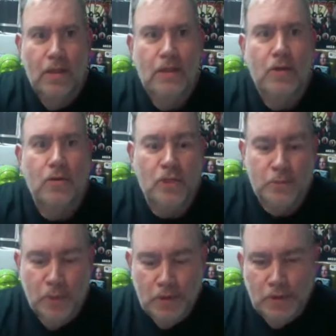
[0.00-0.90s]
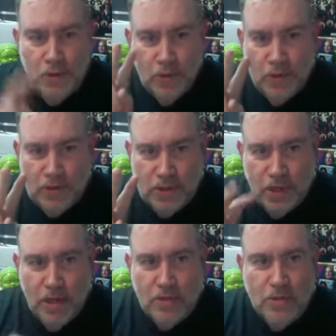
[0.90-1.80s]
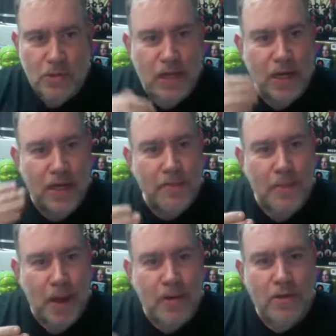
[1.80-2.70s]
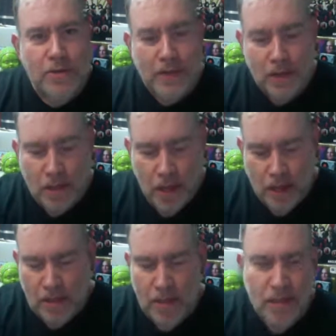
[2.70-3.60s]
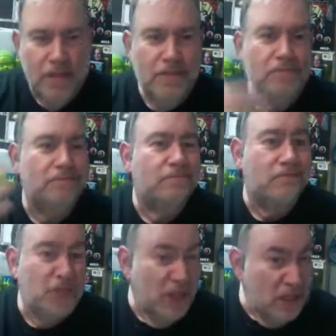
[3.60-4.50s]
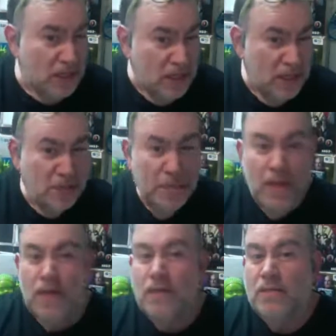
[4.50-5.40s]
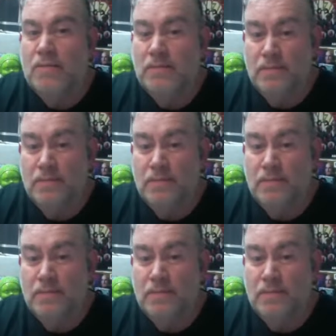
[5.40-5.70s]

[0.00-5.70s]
Oak Ridge Boys. Two of the songs were kind of like modern Americana. Jason Isbell.